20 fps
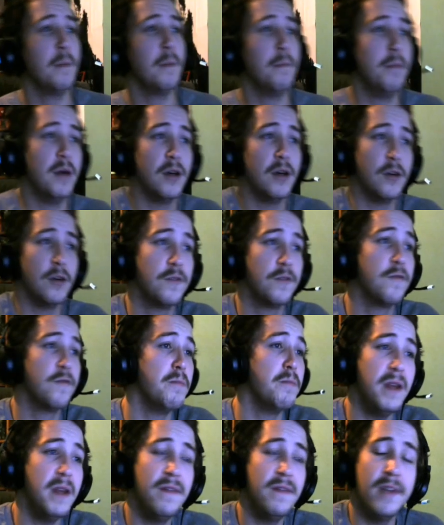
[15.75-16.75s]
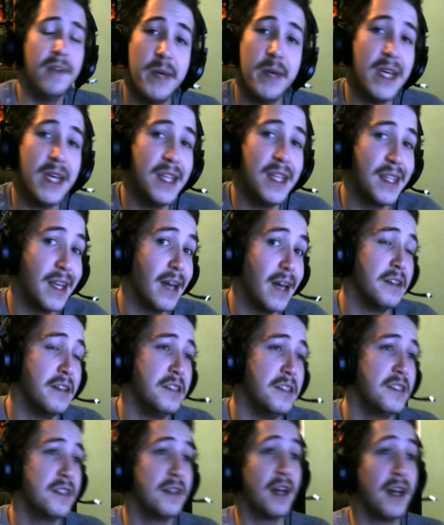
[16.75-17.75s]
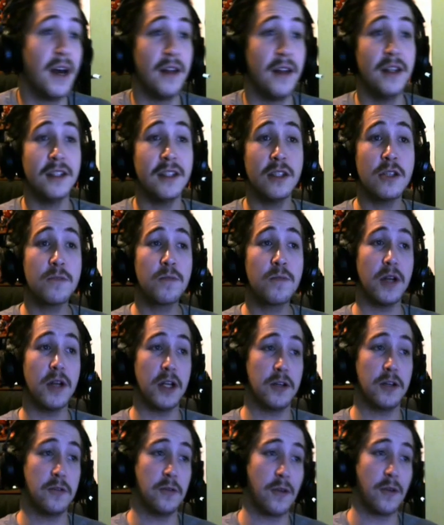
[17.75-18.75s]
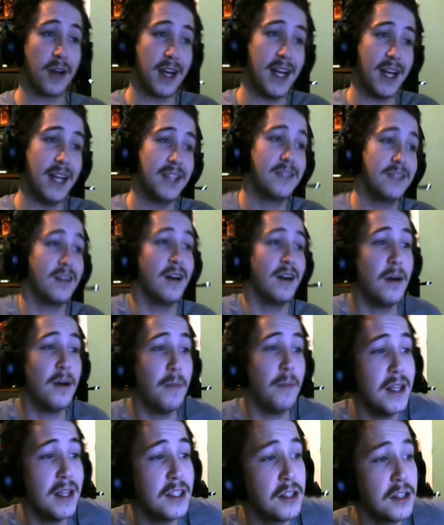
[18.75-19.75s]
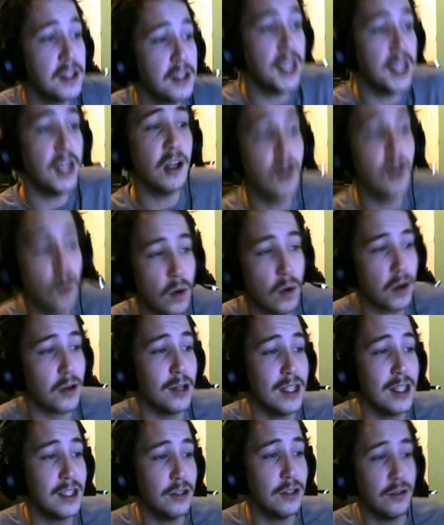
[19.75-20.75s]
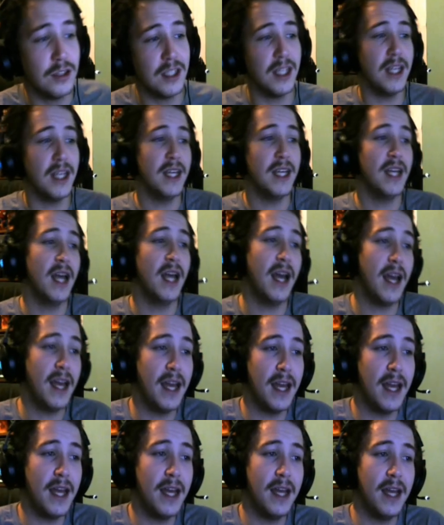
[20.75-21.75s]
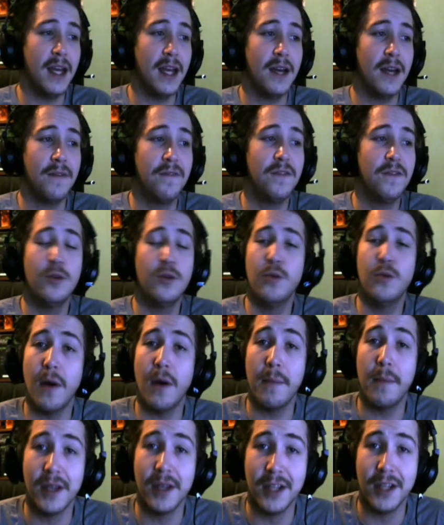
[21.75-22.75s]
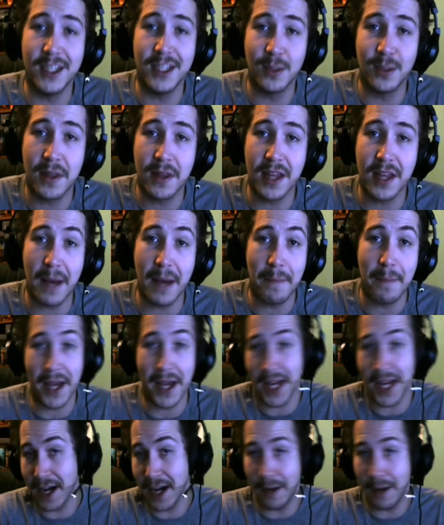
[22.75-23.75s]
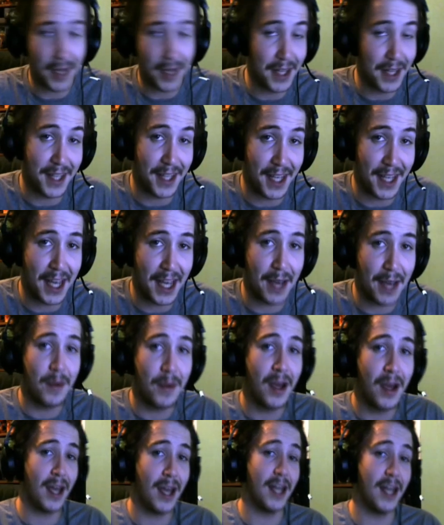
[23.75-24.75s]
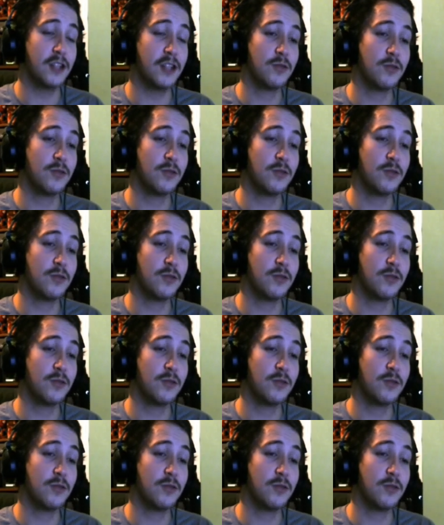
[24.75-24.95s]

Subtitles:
build for PvP talents. Now, this is pretty cool, guys. Basically, here we're going to see a few abilities we thought may not be in the game, and it's